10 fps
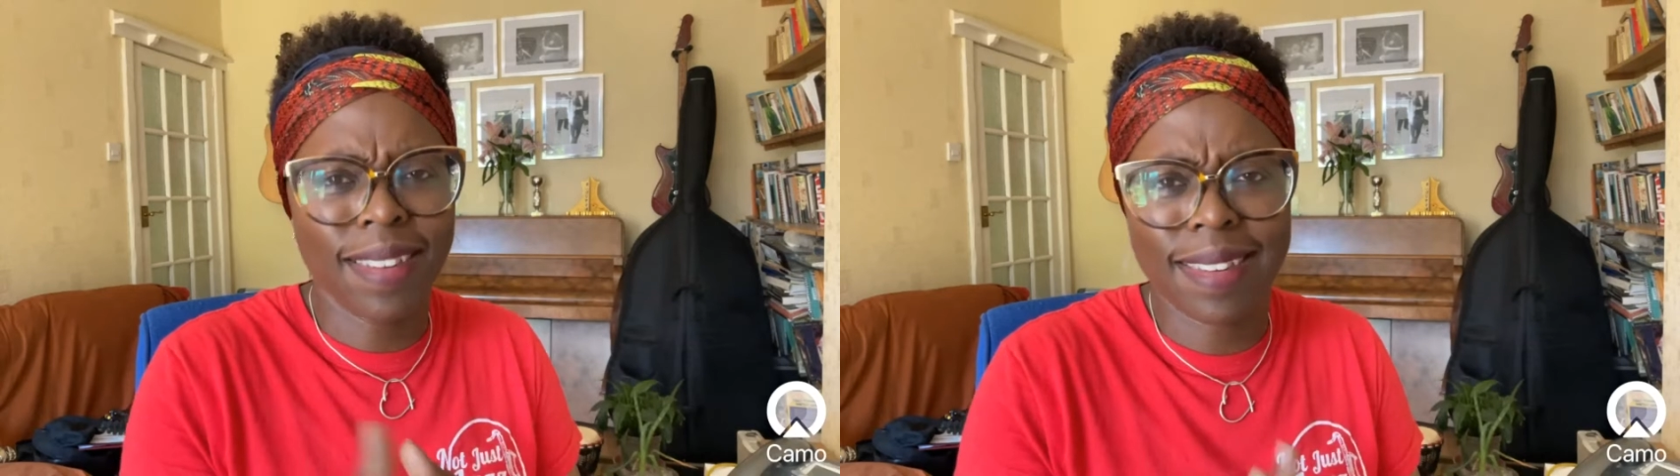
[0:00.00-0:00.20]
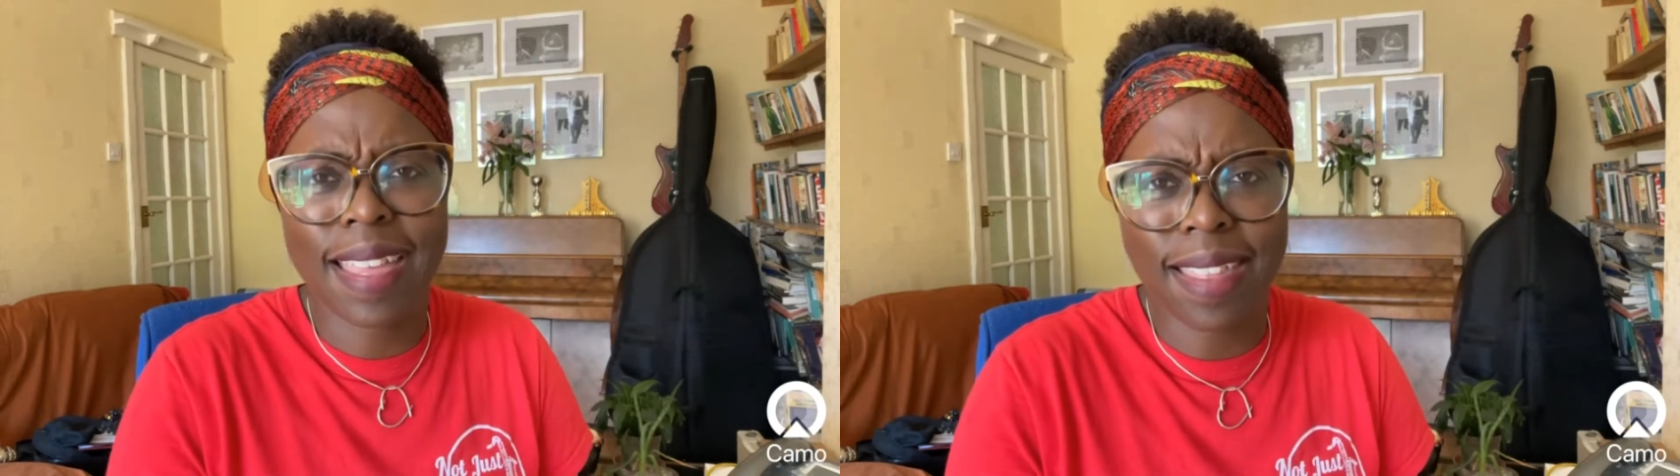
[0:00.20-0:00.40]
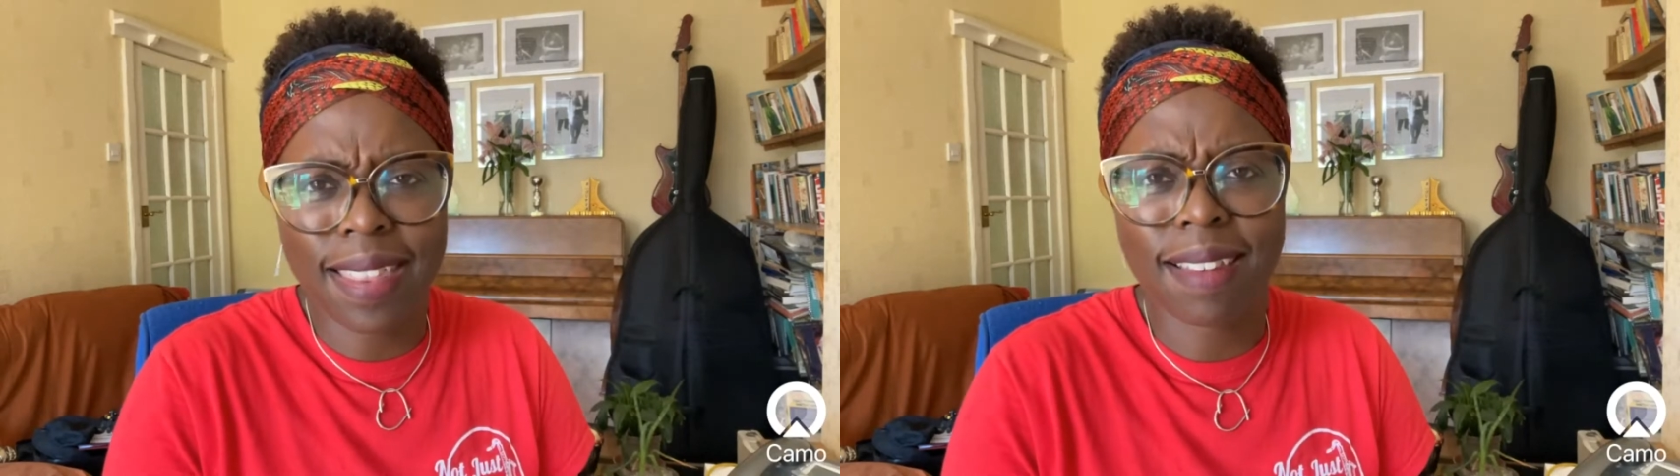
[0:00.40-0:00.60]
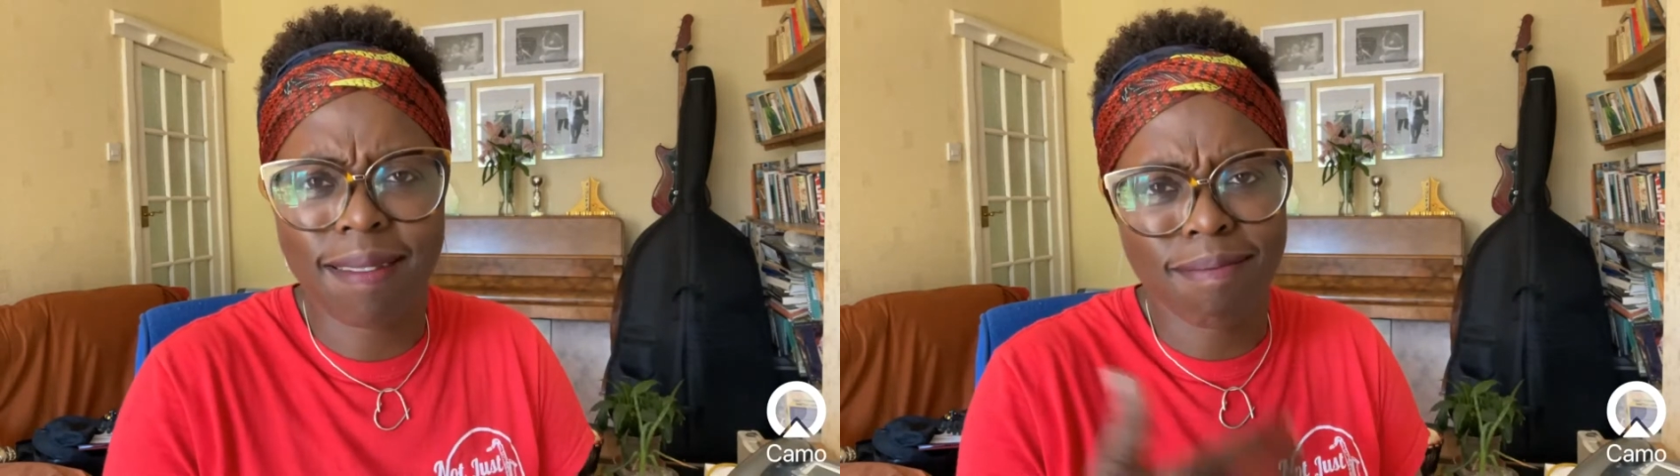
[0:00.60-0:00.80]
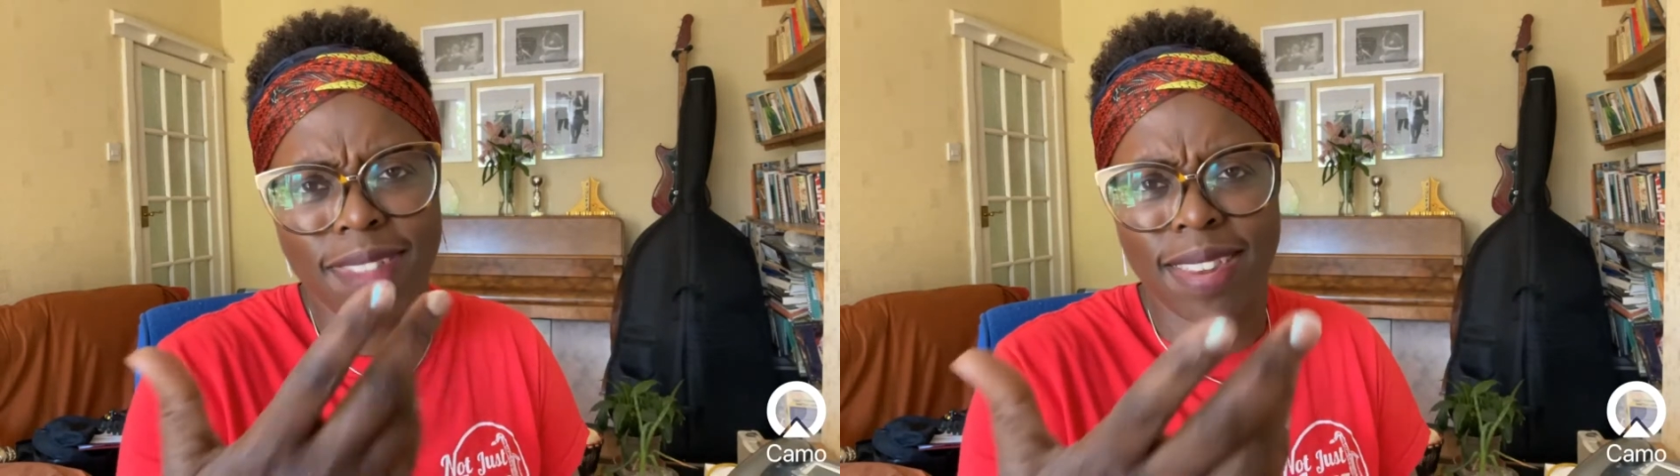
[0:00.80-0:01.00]
say that
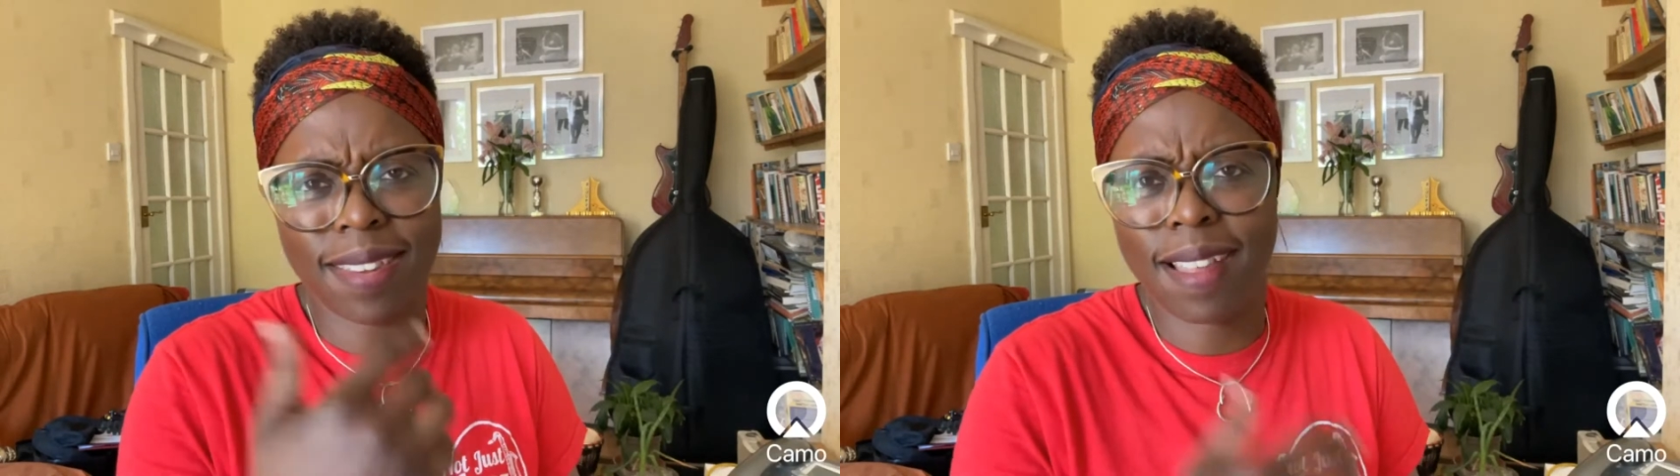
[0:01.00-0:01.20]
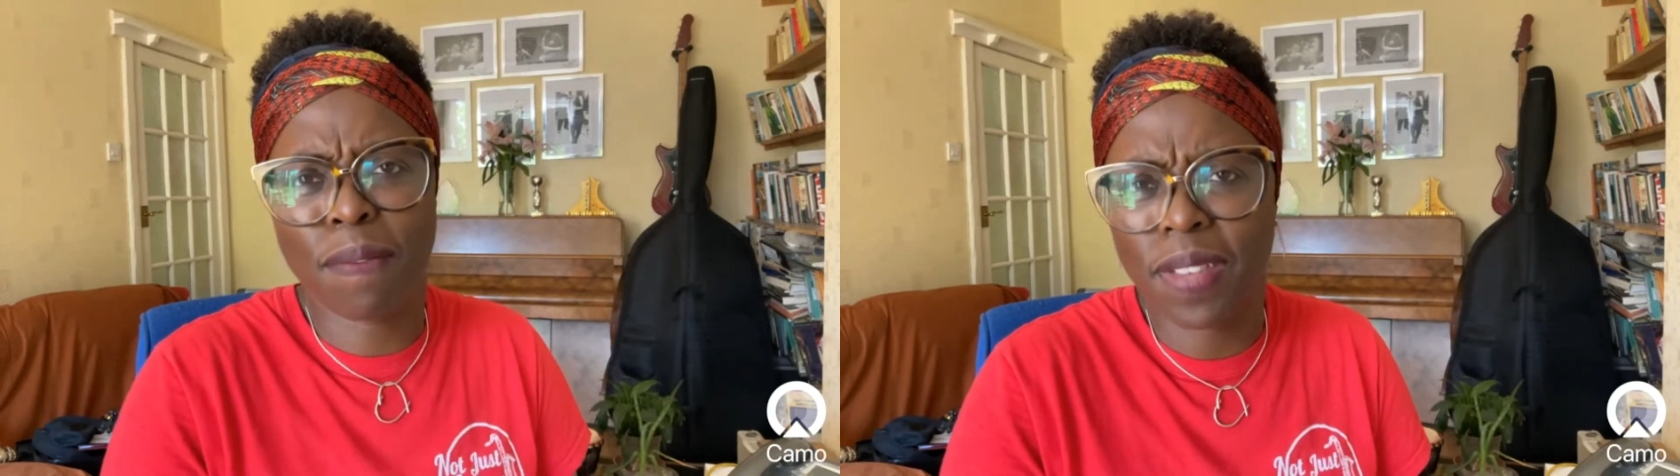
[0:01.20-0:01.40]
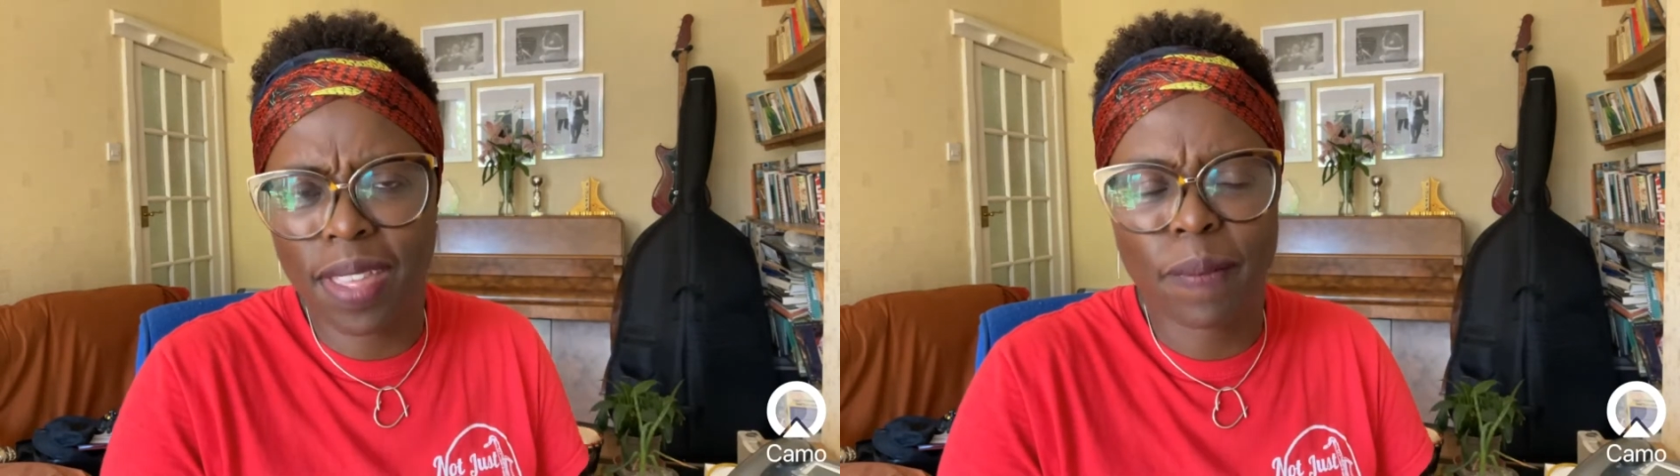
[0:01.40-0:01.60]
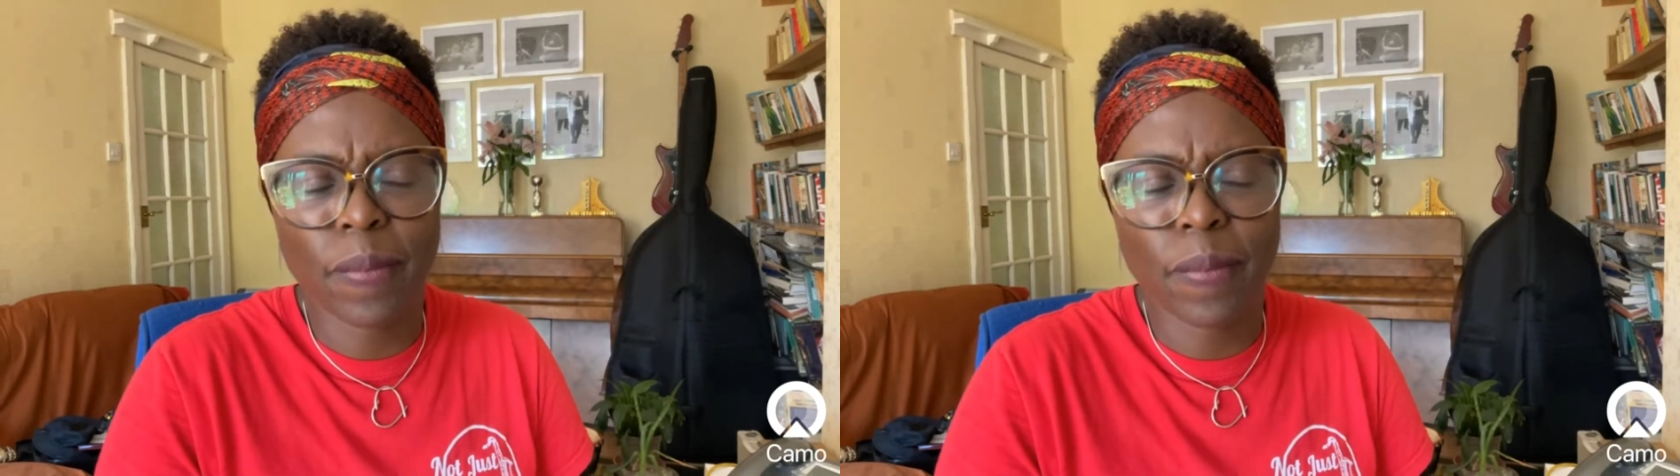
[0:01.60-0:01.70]
this is our fee.